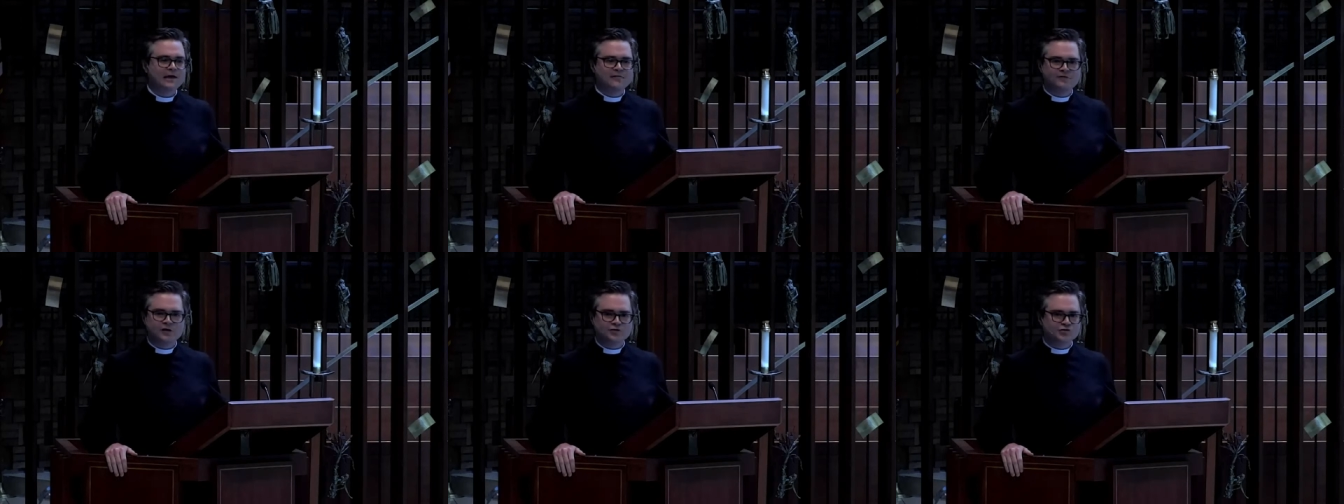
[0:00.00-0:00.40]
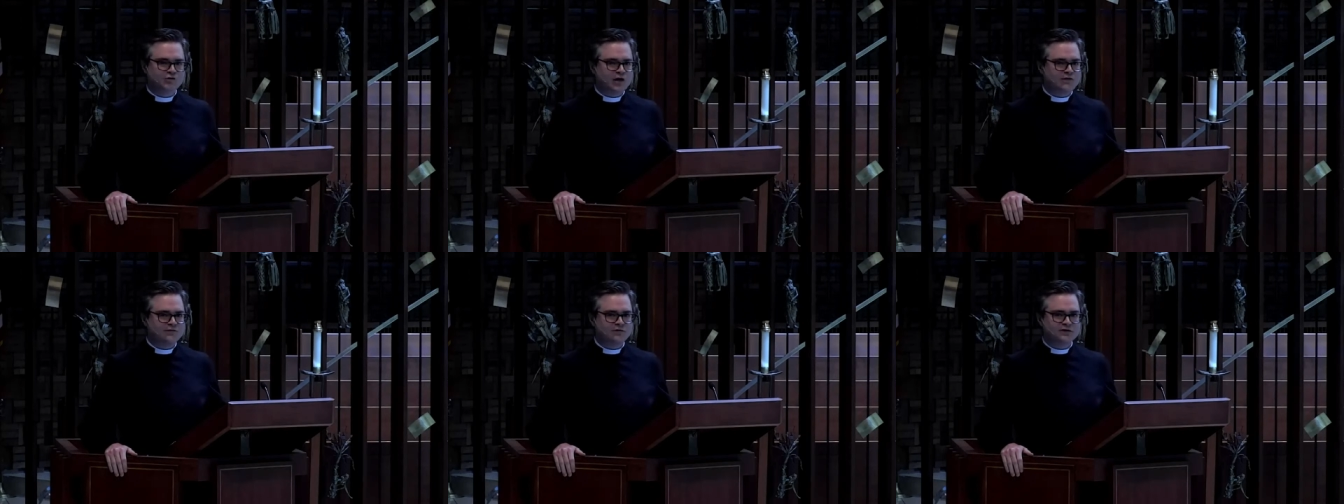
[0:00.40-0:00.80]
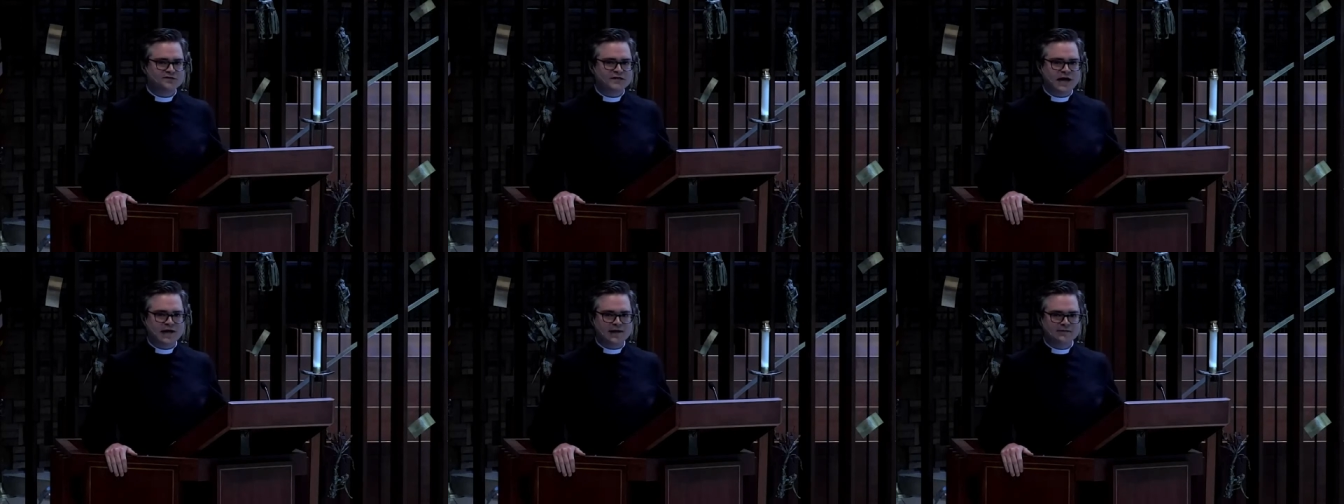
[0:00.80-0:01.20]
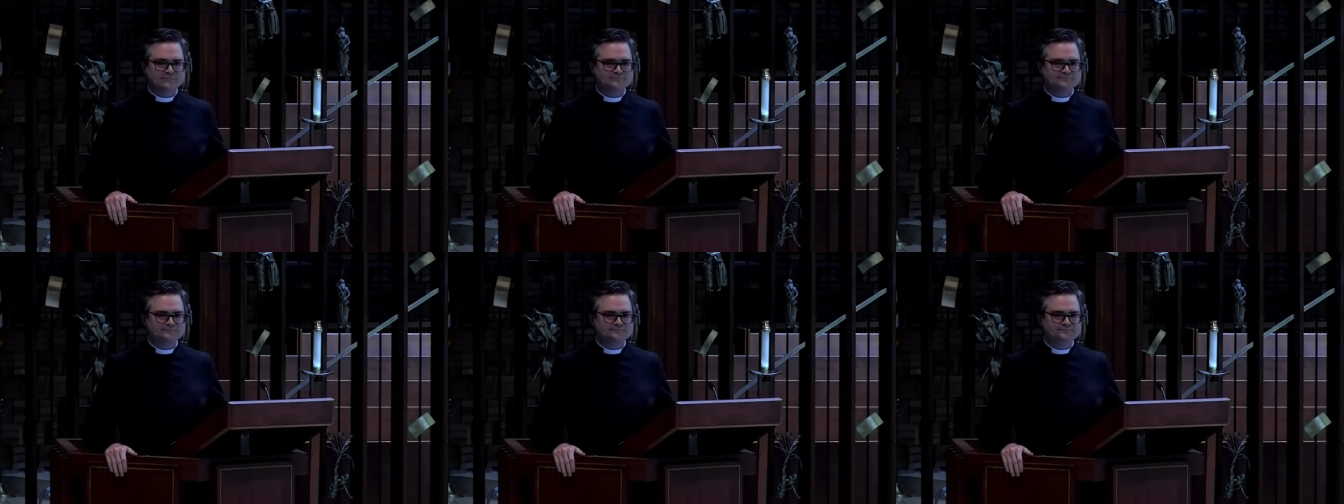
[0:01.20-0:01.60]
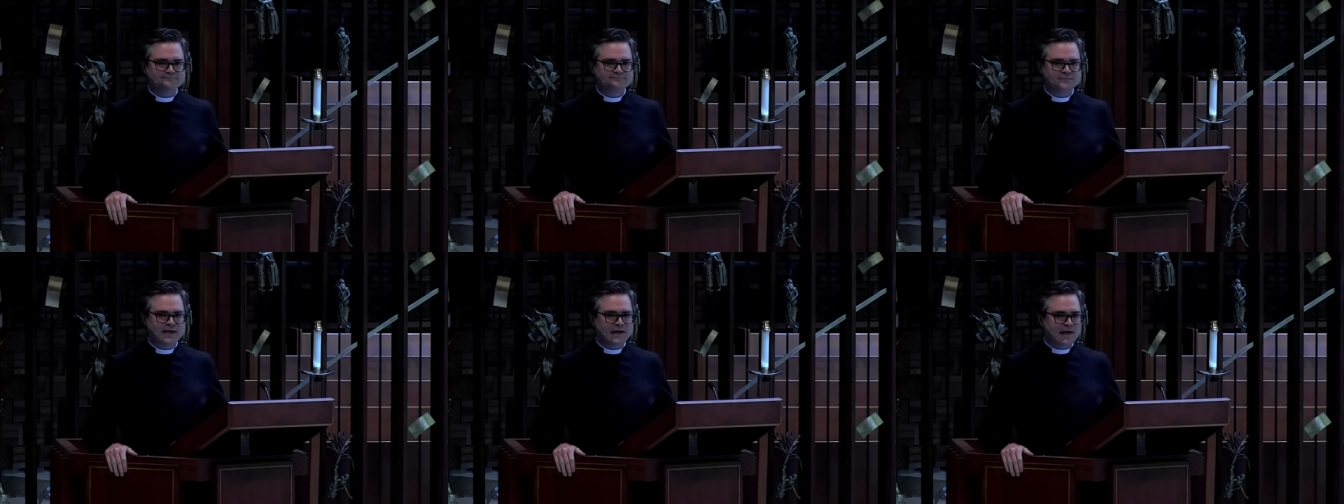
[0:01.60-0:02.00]
Feels great for a second,
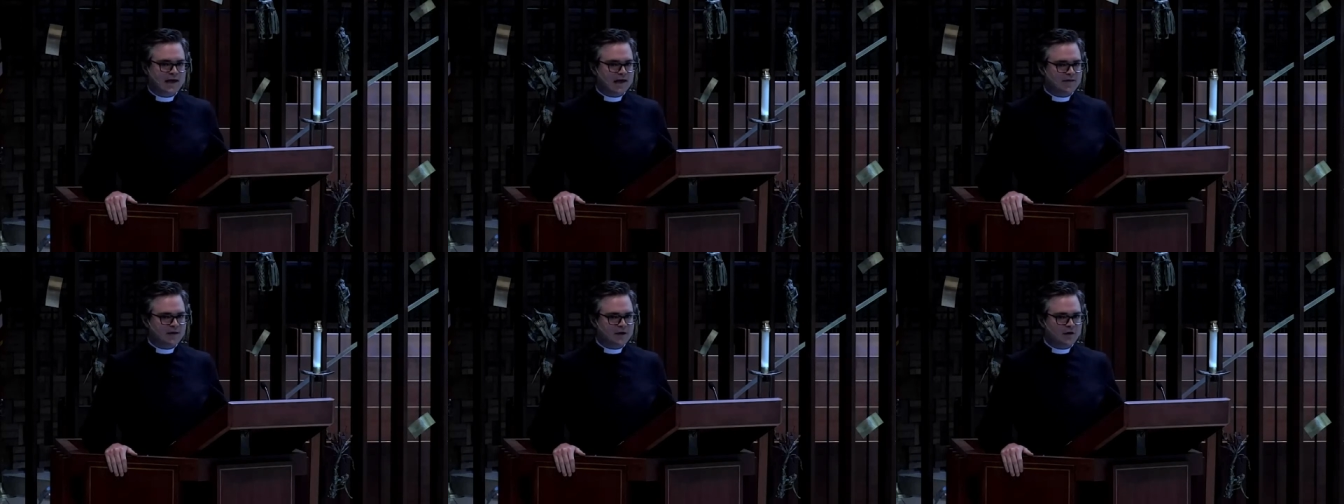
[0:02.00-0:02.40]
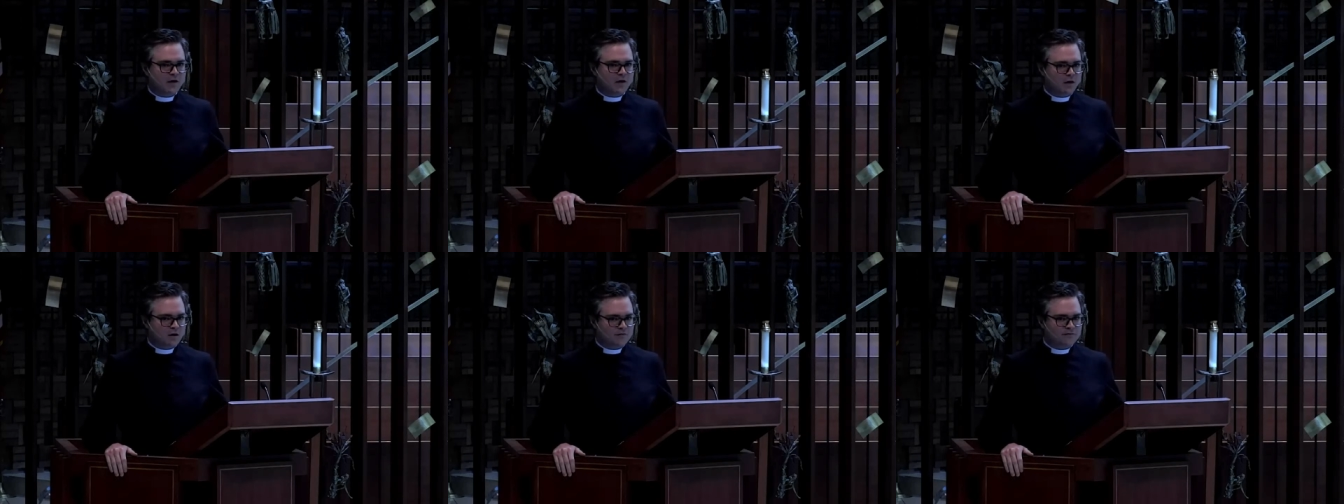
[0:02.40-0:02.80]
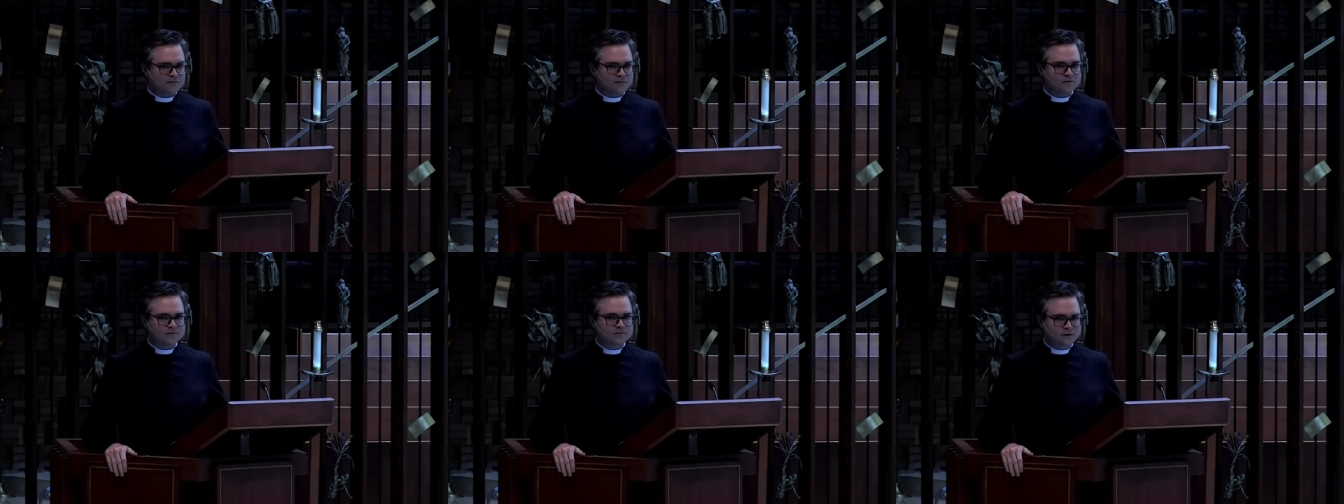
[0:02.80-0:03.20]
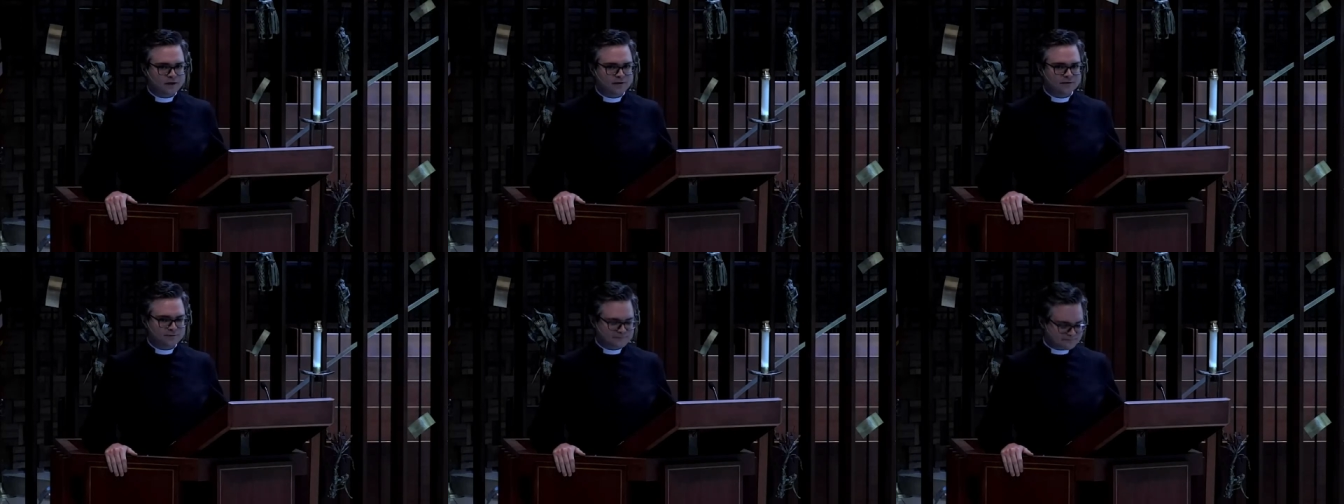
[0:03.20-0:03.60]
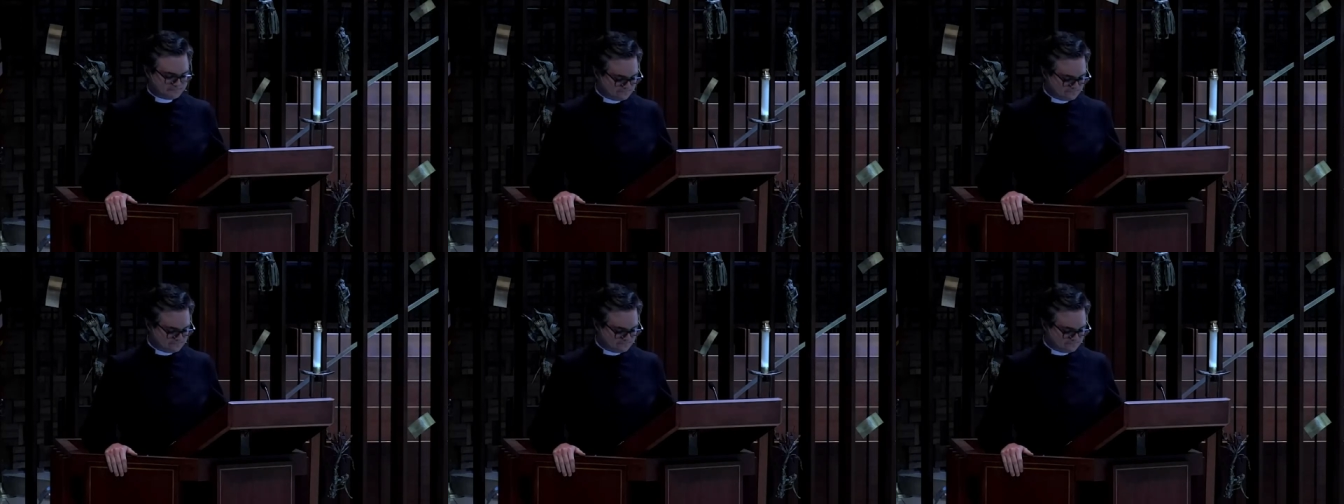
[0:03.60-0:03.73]
and then awful later.